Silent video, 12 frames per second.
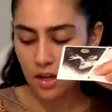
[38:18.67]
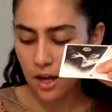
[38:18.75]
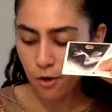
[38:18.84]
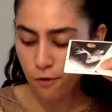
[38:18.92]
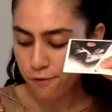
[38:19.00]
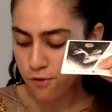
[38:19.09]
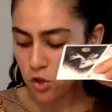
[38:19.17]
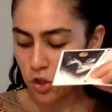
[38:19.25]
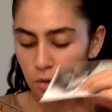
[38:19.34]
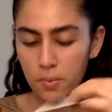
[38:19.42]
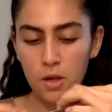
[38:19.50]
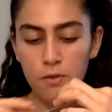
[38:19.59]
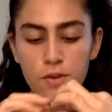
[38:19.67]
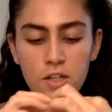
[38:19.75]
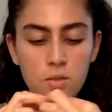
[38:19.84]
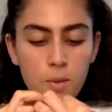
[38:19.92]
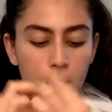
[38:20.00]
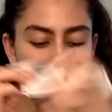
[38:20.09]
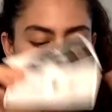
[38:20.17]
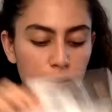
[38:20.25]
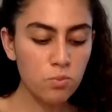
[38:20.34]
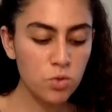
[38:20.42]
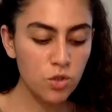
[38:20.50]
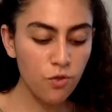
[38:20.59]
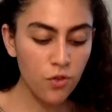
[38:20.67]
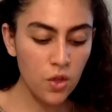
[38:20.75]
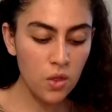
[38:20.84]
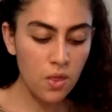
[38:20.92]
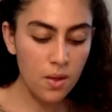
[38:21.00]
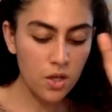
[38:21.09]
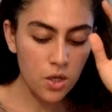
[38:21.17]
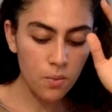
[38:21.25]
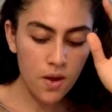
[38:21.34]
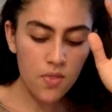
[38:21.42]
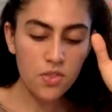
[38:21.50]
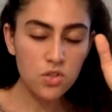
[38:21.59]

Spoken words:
I don't feel like you're being affected by it, but I'm just feeling that, you know what?